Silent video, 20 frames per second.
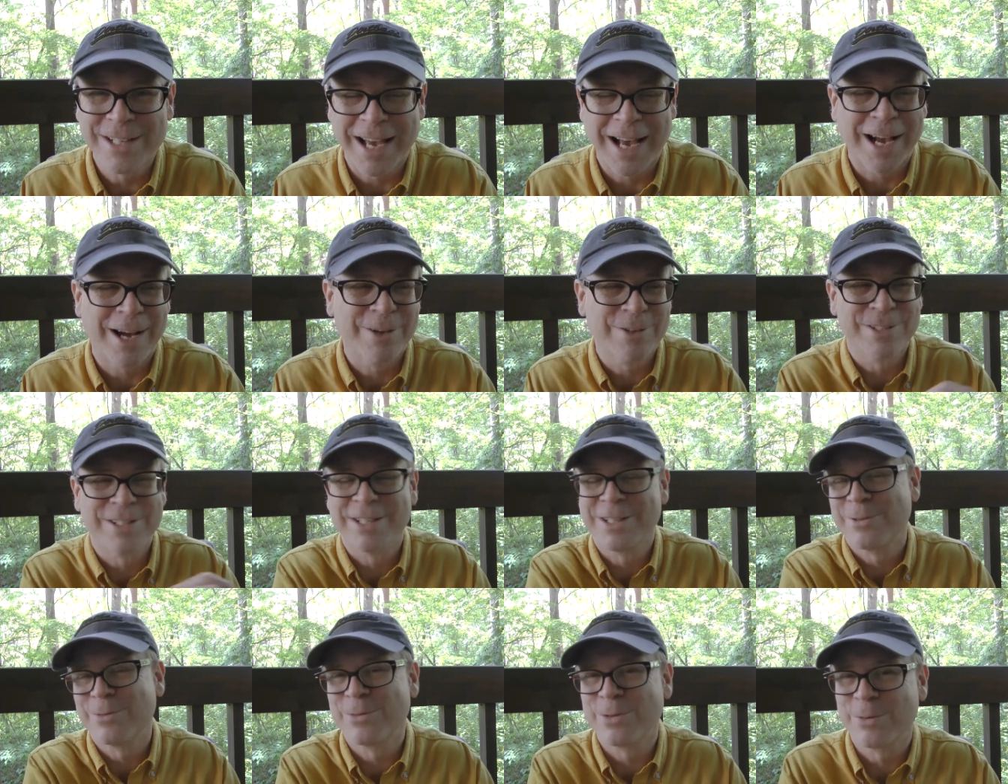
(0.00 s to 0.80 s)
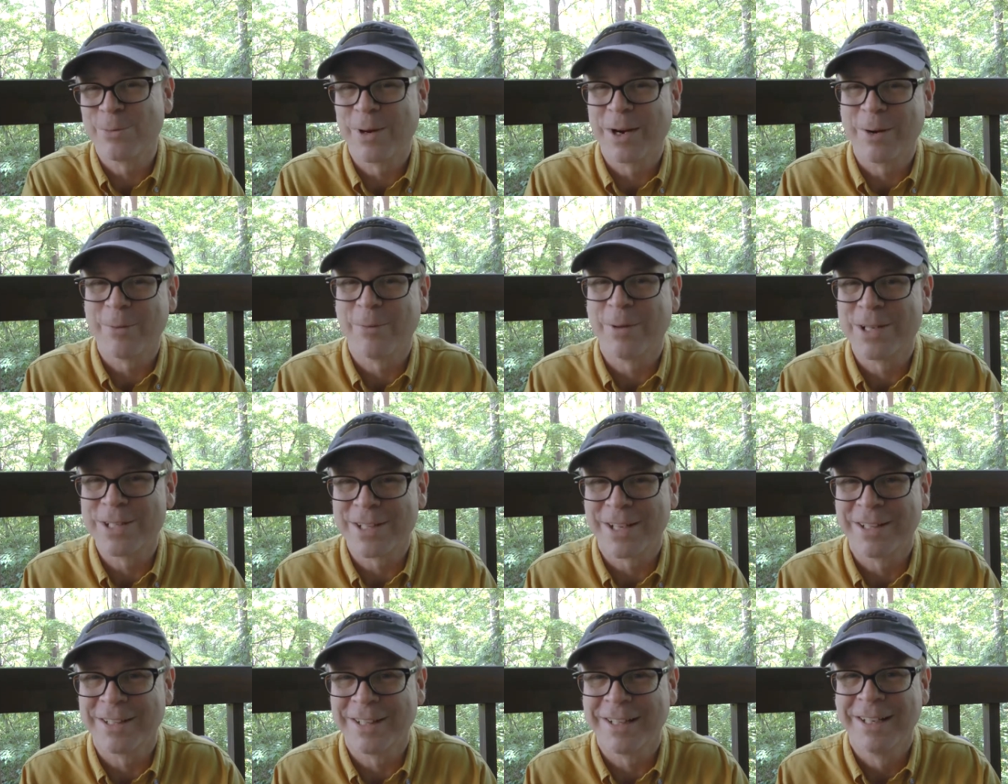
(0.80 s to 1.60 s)
a house, this was where it was
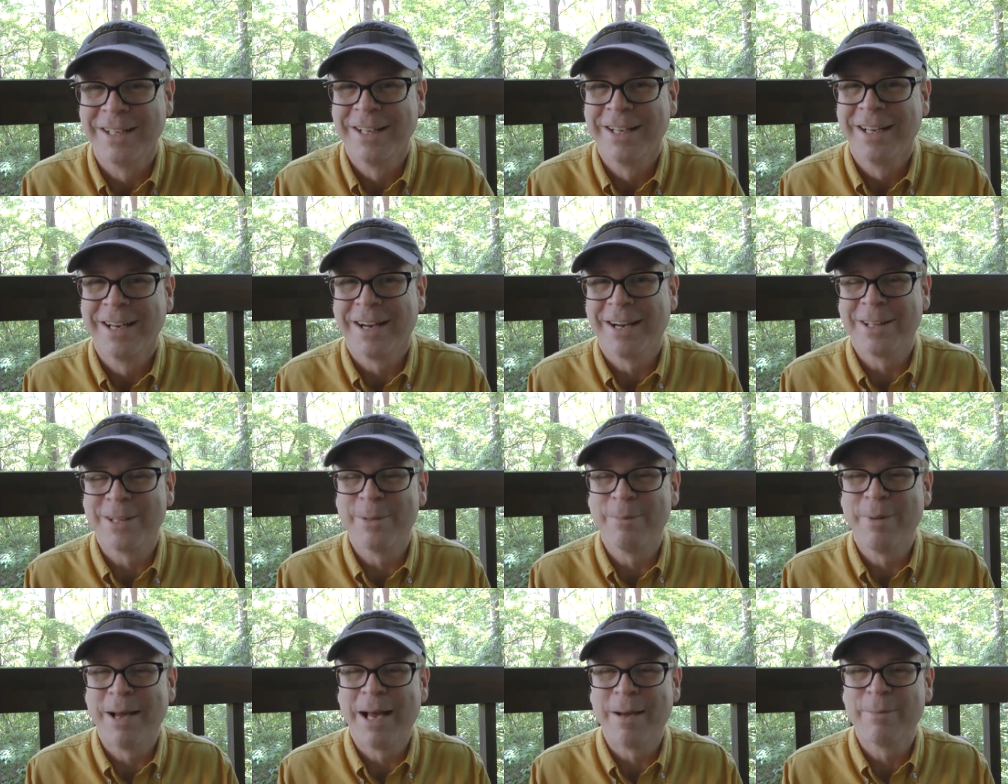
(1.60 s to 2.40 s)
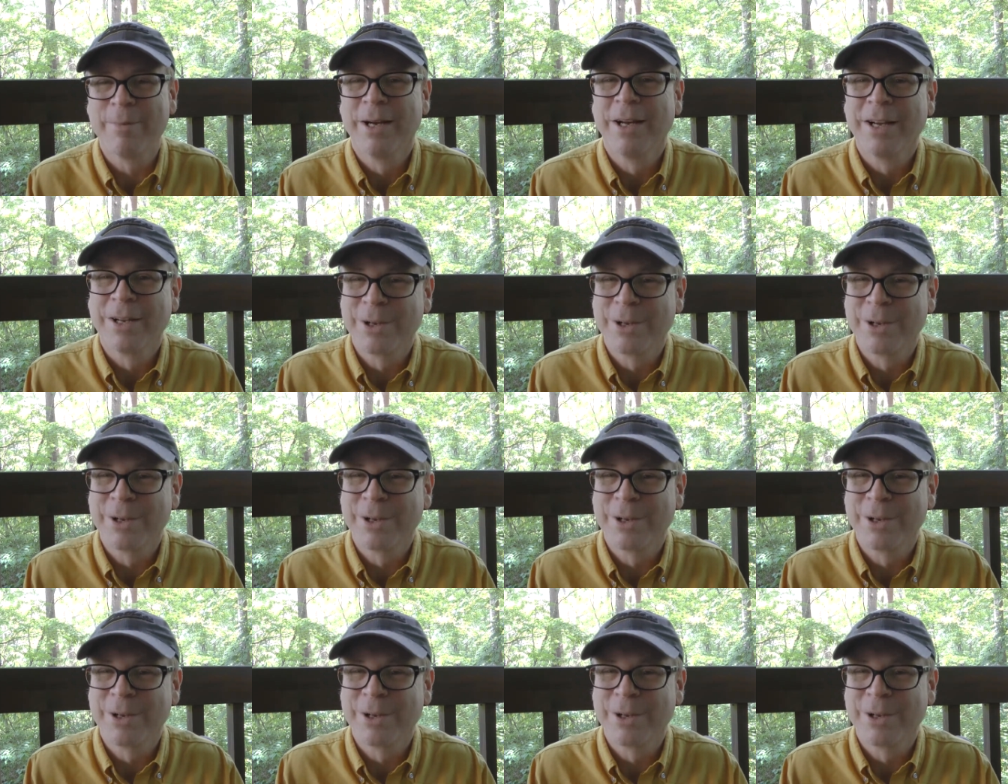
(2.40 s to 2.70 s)
on the map.